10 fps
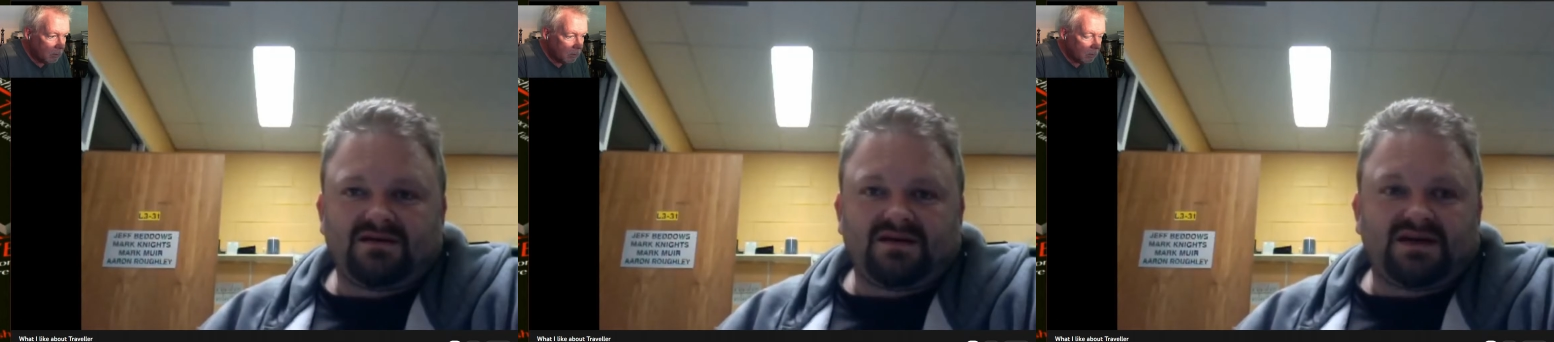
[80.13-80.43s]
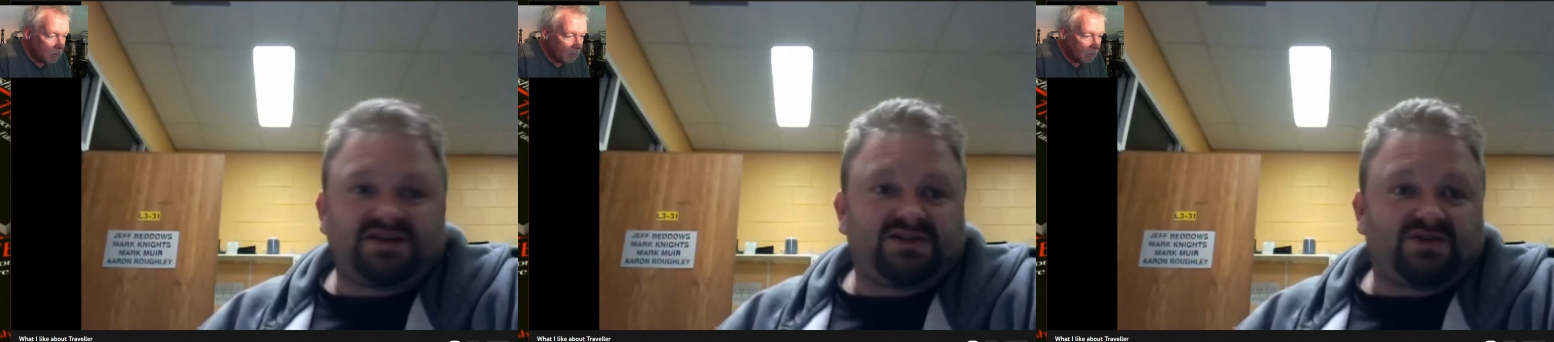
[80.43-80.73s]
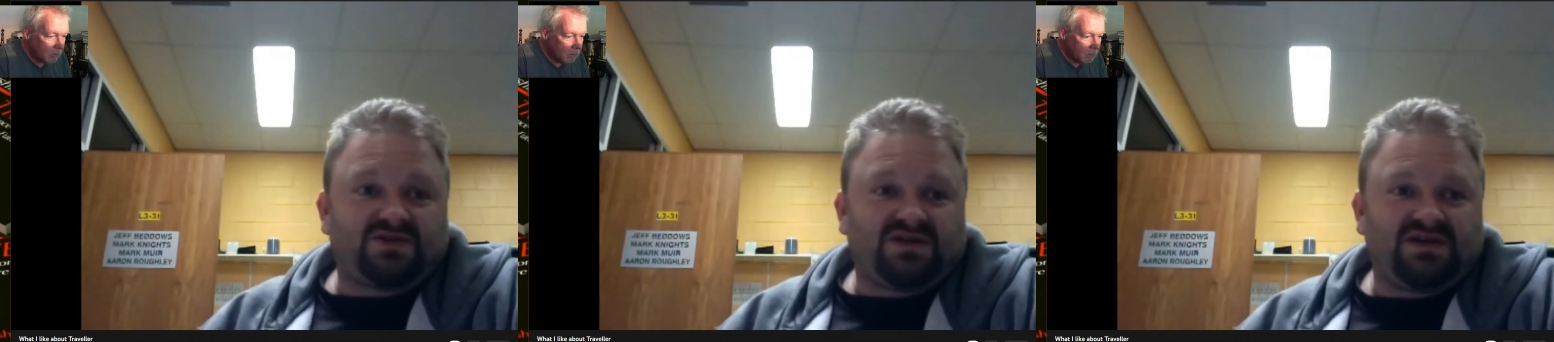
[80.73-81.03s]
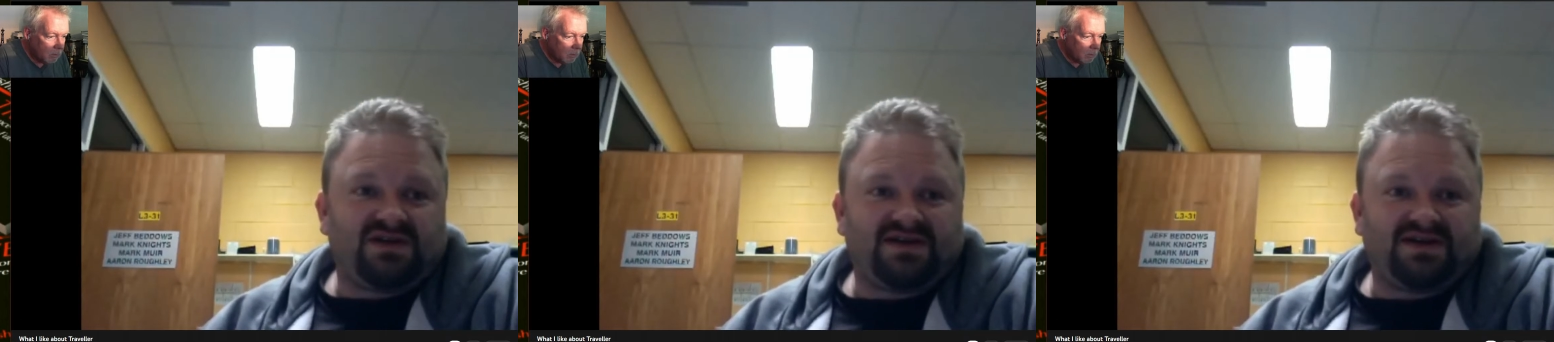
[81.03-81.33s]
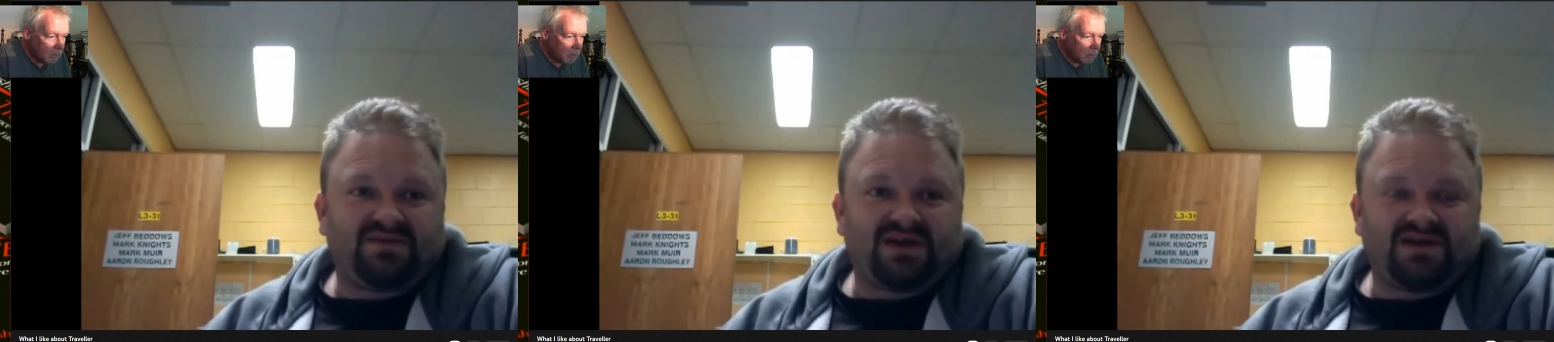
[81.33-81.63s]
Speaker 1: Hey Sean,
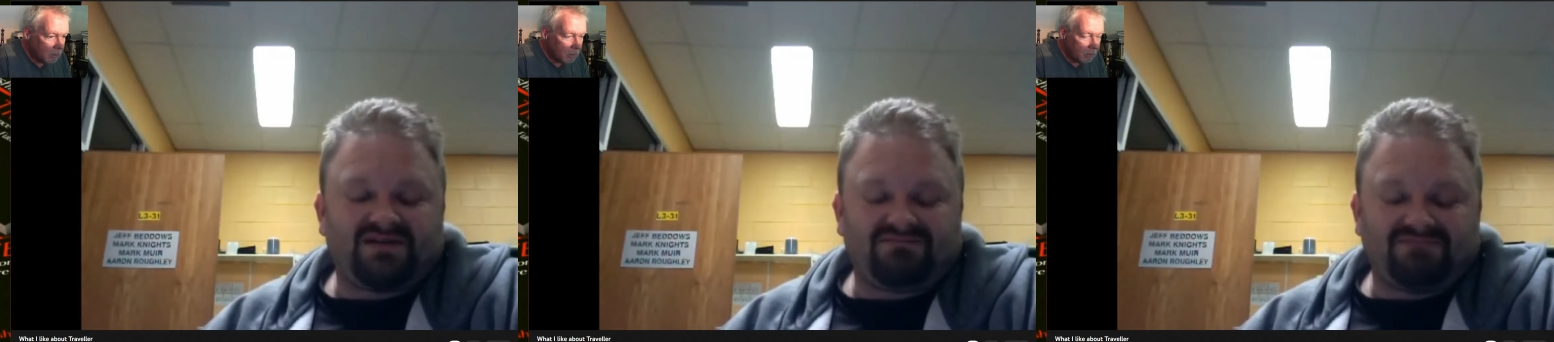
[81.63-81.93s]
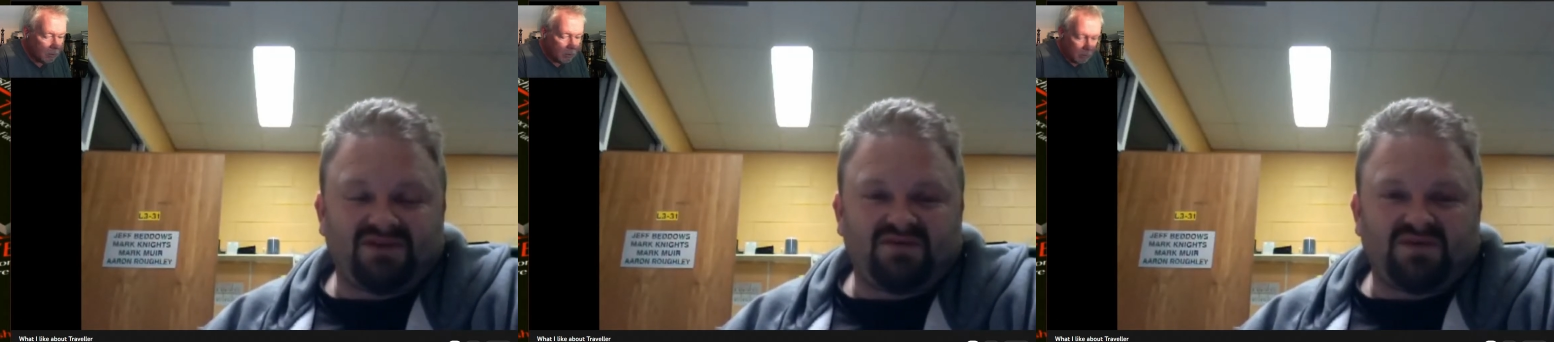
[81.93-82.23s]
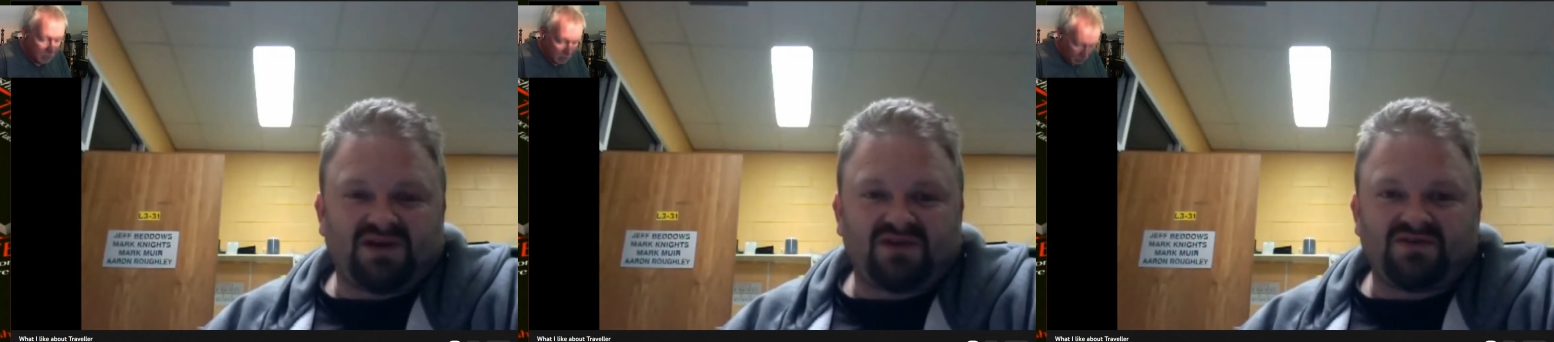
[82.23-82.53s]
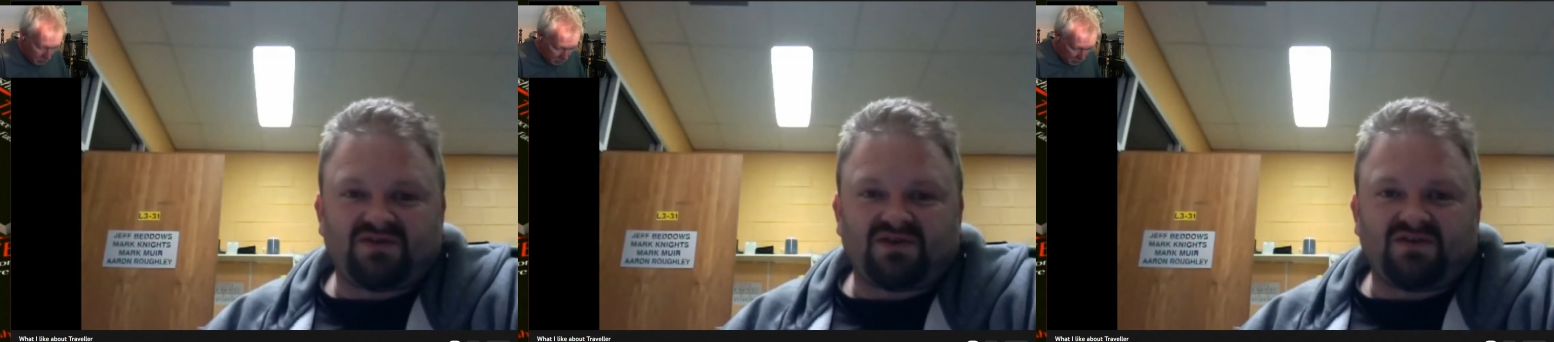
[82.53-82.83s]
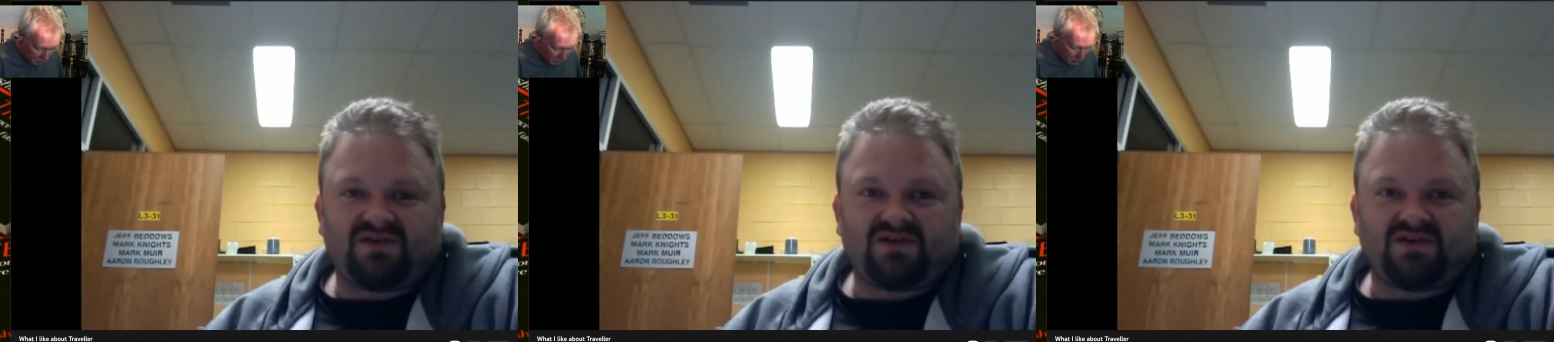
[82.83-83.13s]
um, and everybody else at
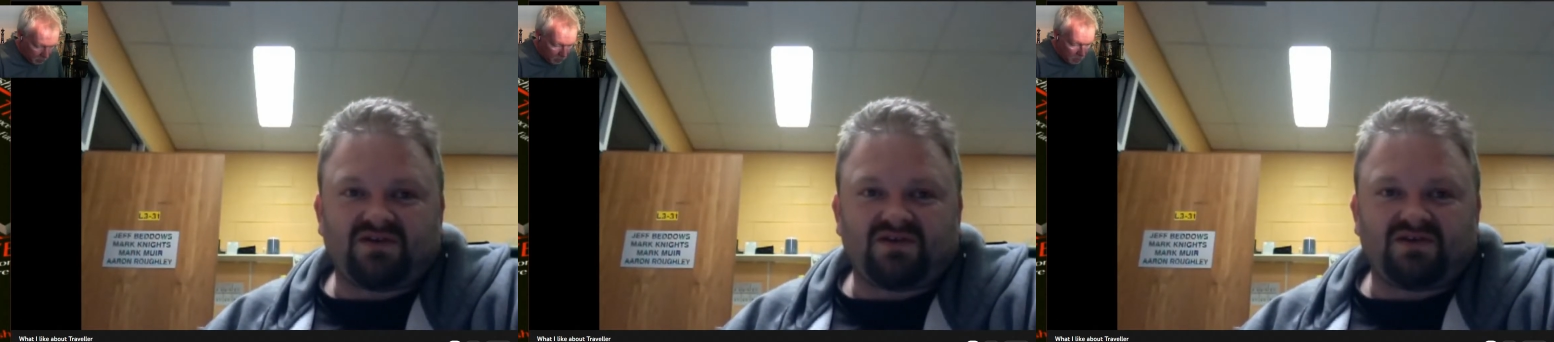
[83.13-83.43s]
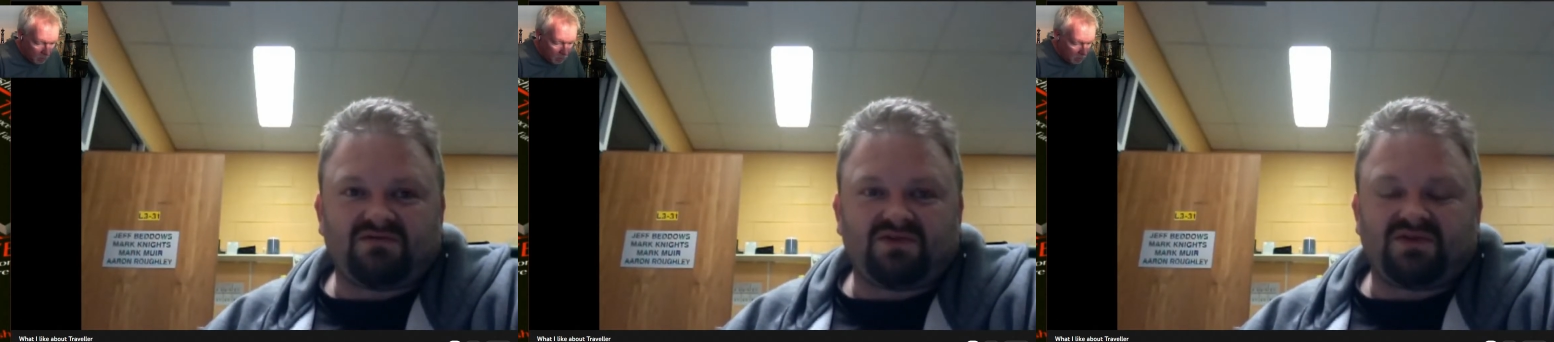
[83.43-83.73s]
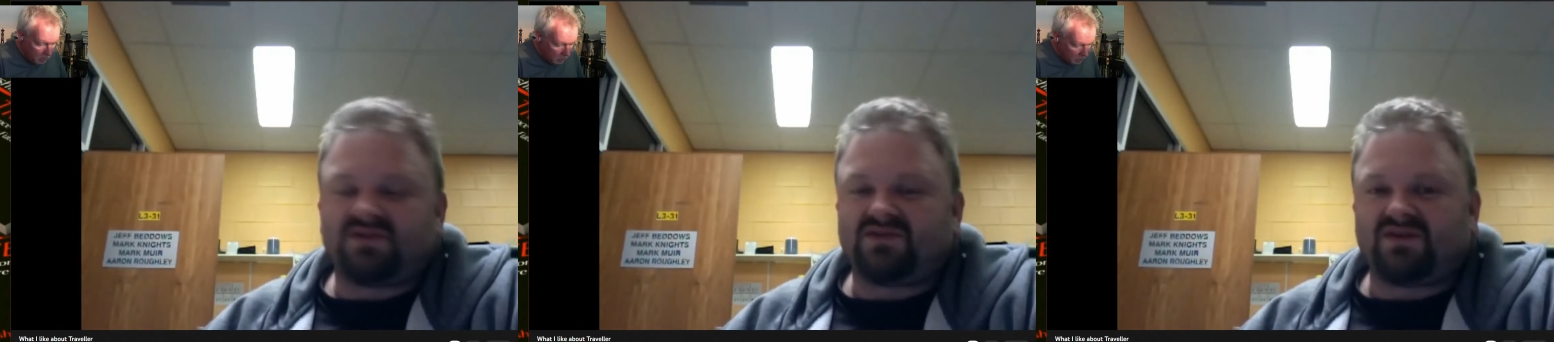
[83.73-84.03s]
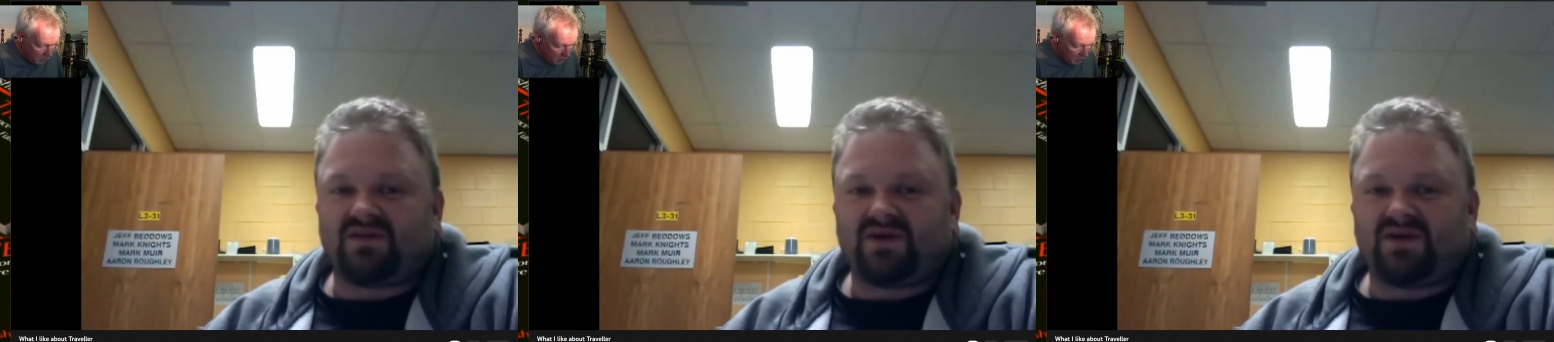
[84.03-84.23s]
Traveller, I thought I'd do it the same